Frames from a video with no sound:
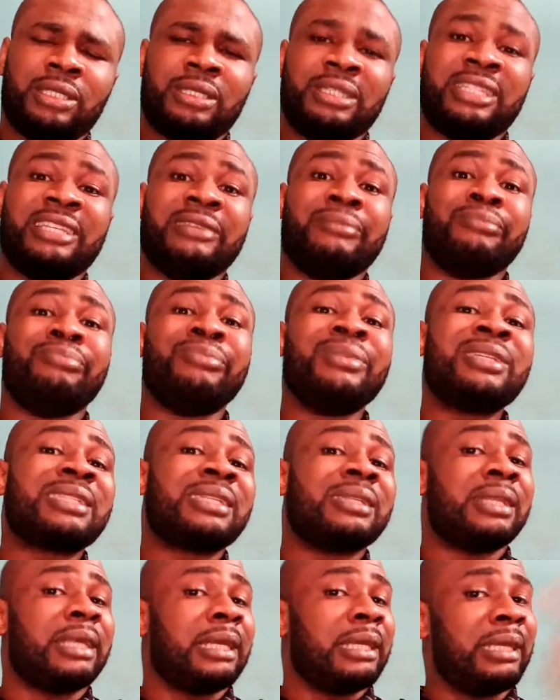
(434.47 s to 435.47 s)
the
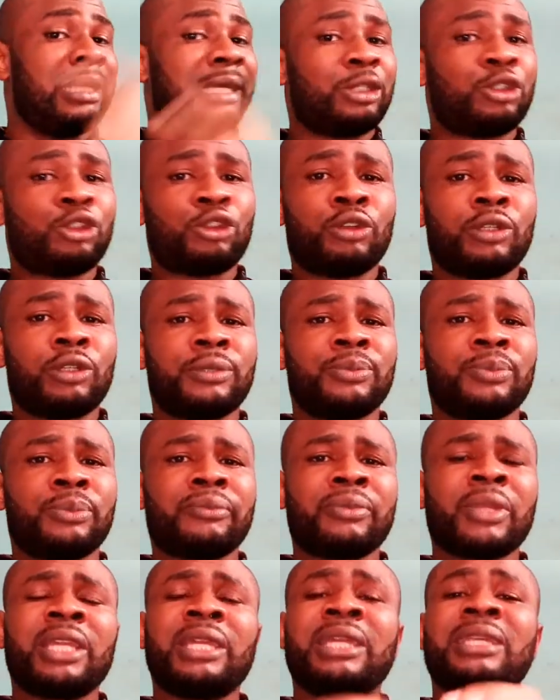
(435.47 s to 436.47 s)
missing electron
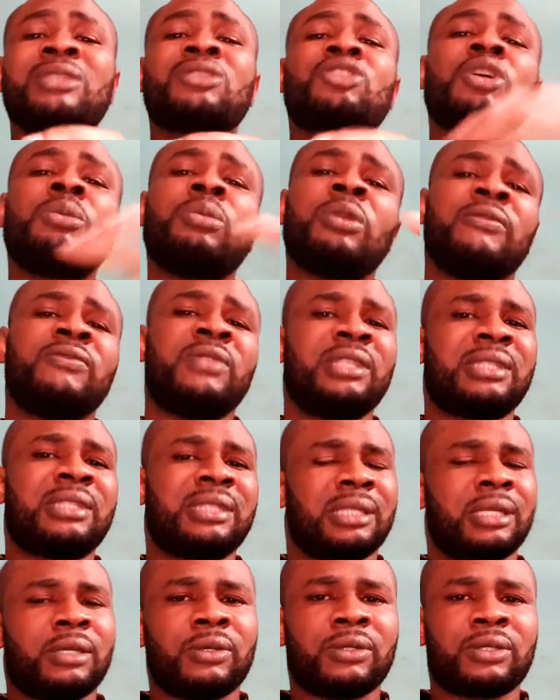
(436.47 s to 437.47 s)
in some of these
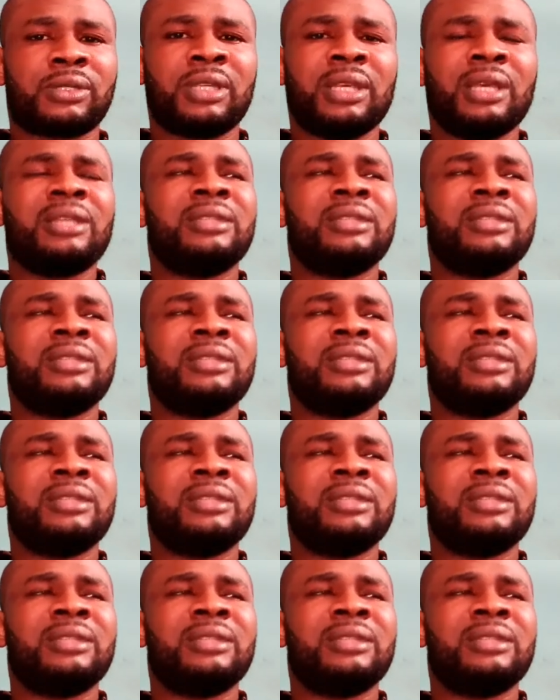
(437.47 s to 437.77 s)
cells,